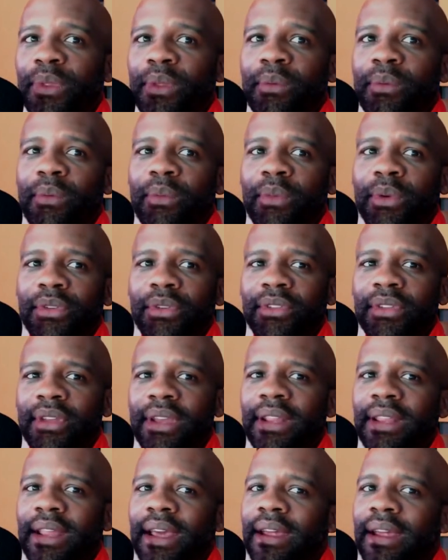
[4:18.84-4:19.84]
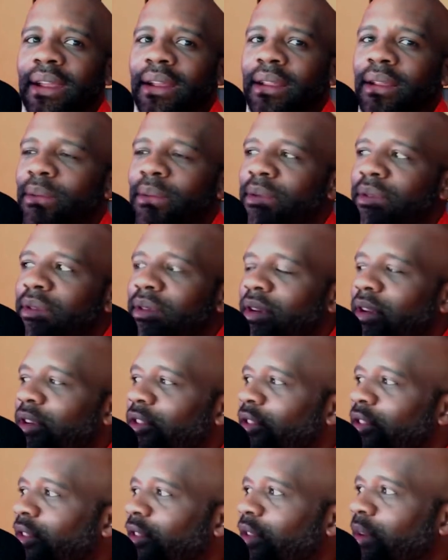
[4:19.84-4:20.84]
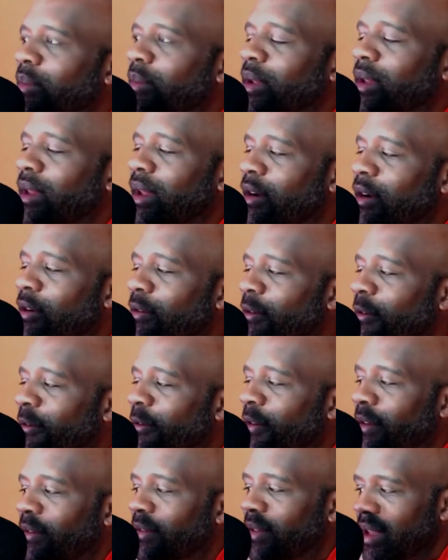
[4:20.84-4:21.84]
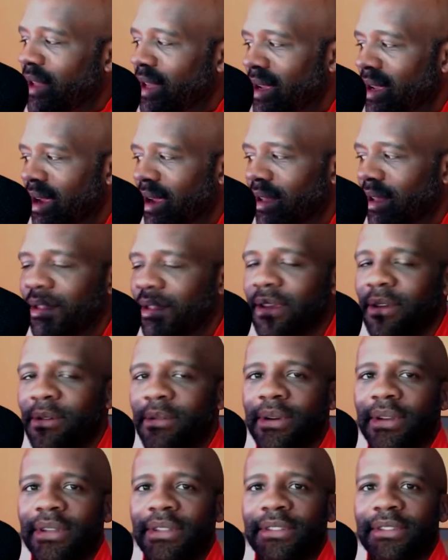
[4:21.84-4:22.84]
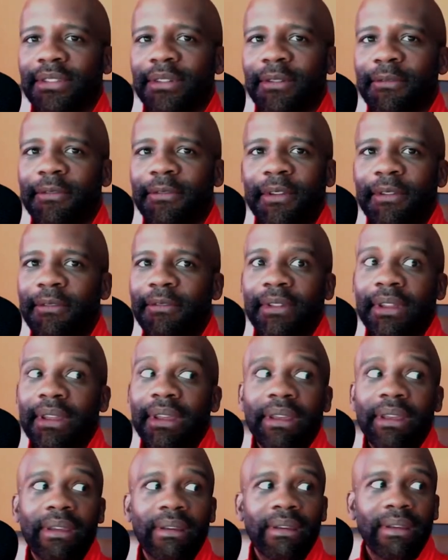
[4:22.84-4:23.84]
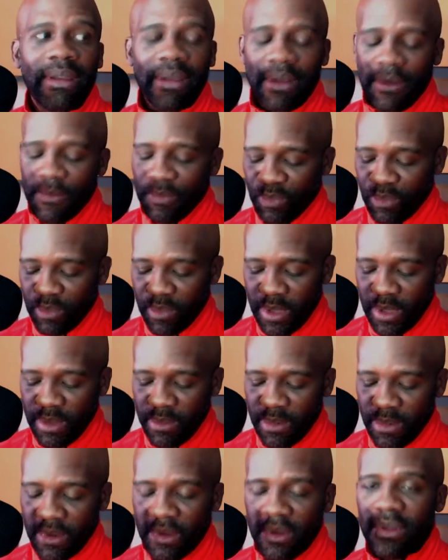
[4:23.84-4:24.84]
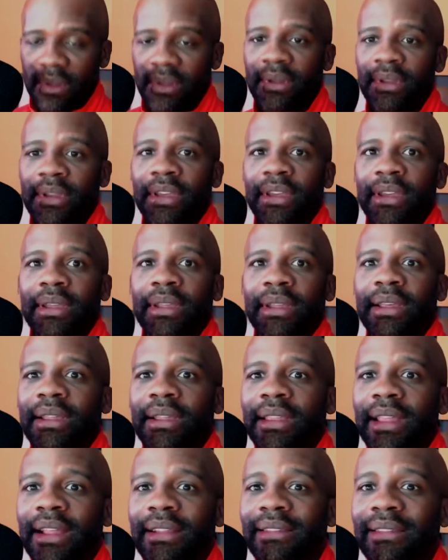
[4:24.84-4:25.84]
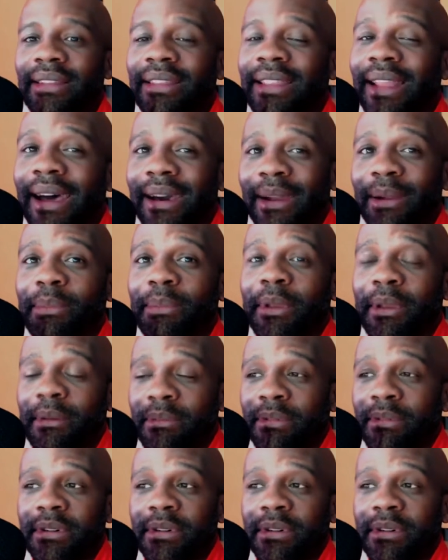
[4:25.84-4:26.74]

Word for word: we're seeing that it was initially something like over 50, I think it was, or 50 people. Uh, that's a lot of people.